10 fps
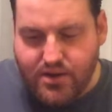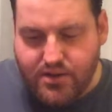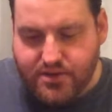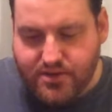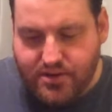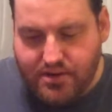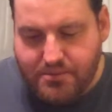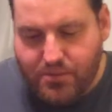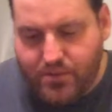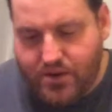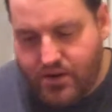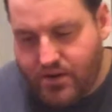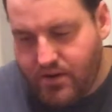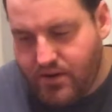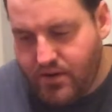This is a number
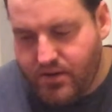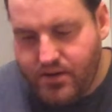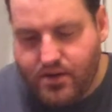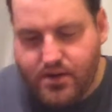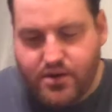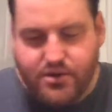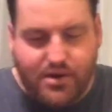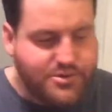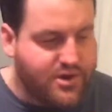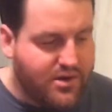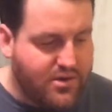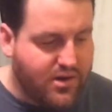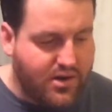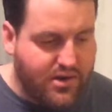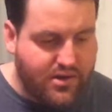1 drop shot hook.
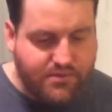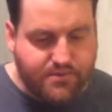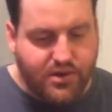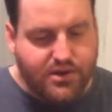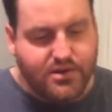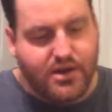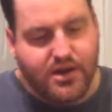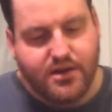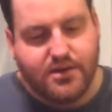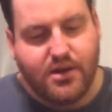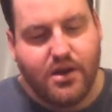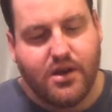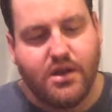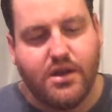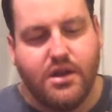You can see it against here.
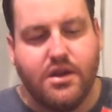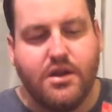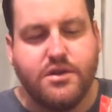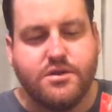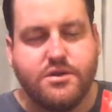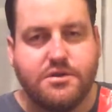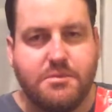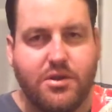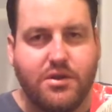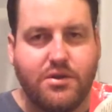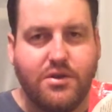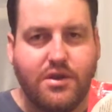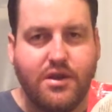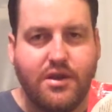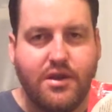A small little hook.